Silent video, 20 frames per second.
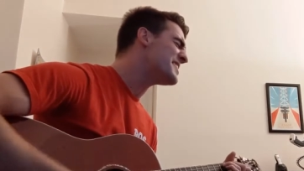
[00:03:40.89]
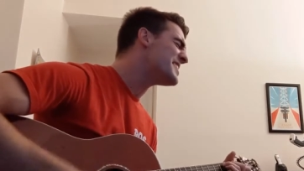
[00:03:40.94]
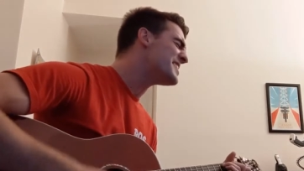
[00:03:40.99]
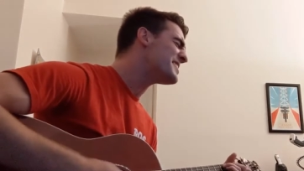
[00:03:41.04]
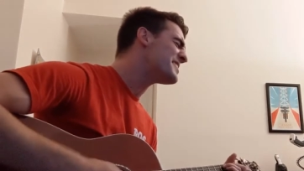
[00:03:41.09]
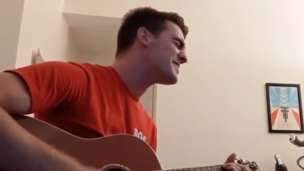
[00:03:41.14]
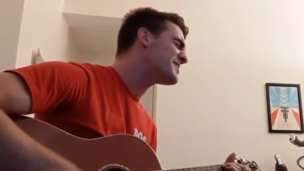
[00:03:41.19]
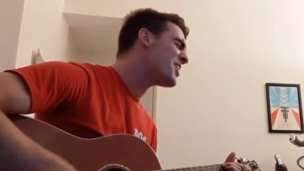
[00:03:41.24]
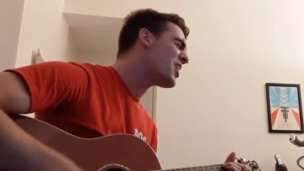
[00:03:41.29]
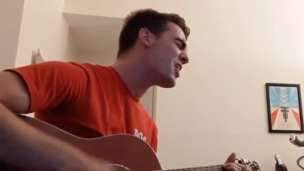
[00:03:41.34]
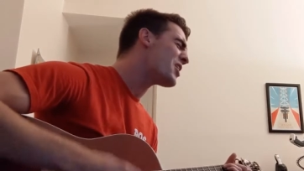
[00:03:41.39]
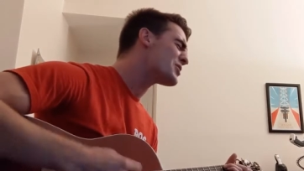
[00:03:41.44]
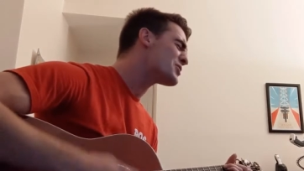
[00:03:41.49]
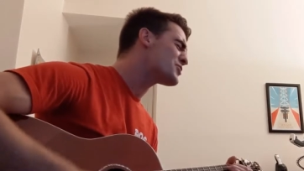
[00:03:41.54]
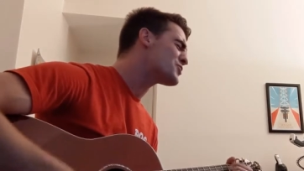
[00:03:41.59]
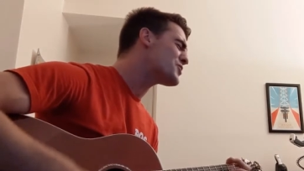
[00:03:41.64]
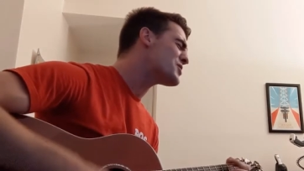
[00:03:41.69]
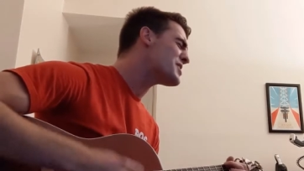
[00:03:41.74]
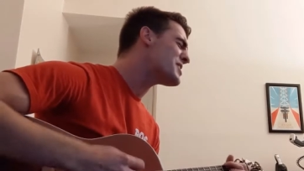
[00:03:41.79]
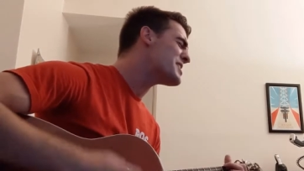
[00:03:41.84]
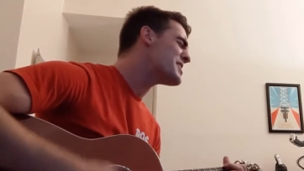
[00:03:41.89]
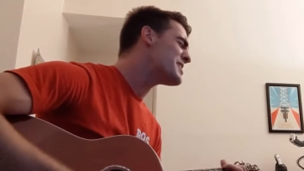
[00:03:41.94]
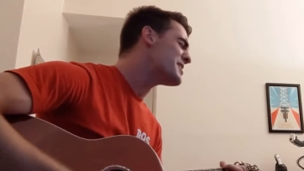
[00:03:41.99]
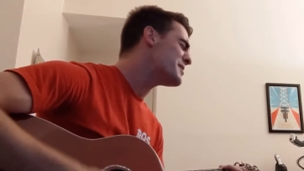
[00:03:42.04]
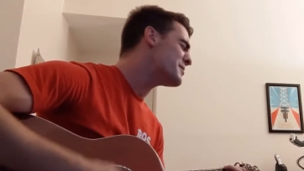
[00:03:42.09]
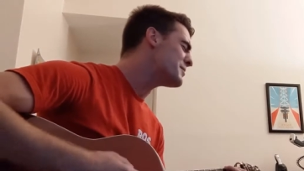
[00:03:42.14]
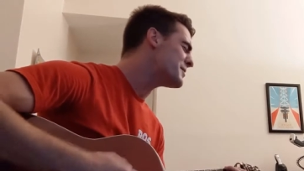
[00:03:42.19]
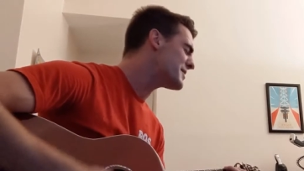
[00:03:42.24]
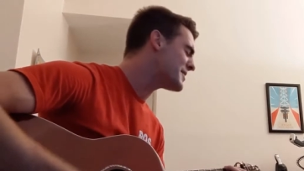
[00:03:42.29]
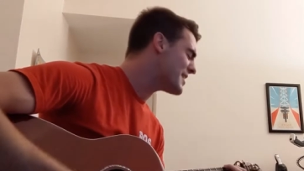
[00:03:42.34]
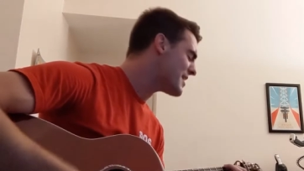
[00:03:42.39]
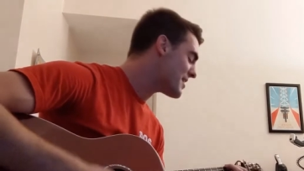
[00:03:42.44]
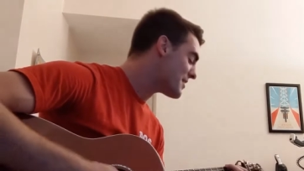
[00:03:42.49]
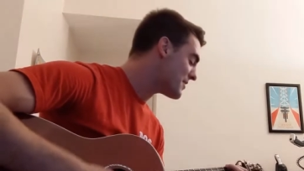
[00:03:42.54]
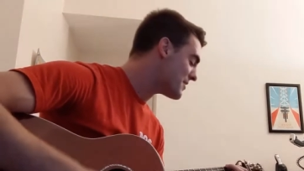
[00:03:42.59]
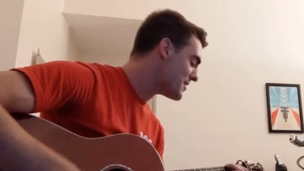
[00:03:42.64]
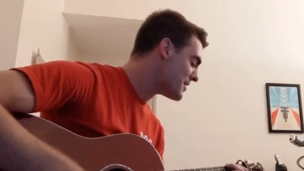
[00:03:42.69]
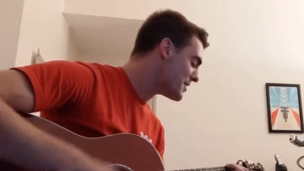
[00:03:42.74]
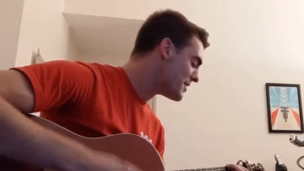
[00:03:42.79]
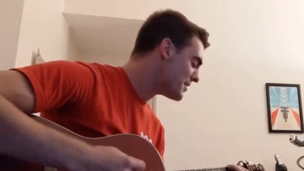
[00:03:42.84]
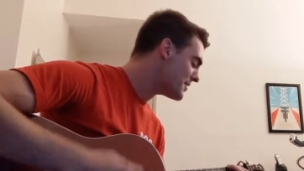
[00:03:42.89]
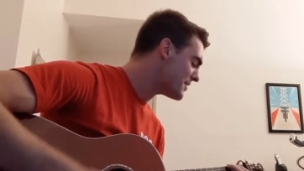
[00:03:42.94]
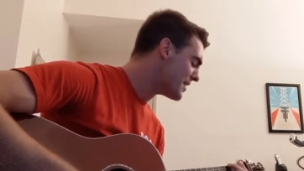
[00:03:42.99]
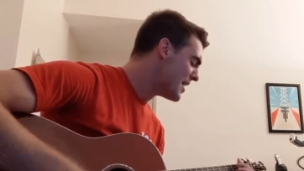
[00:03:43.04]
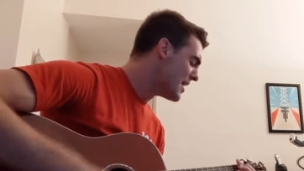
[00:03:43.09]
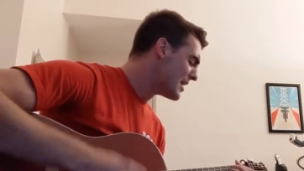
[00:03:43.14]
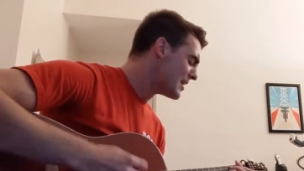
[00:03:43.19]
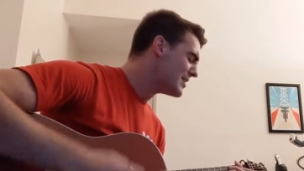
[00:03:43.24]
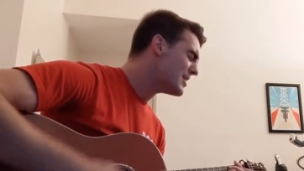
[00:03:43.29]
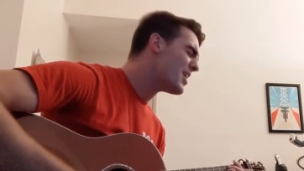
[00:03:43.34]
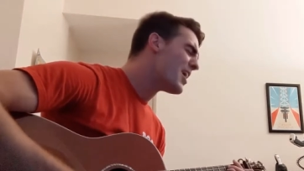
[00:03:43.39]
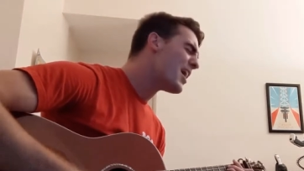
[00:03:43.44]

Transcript: these dark dreams and these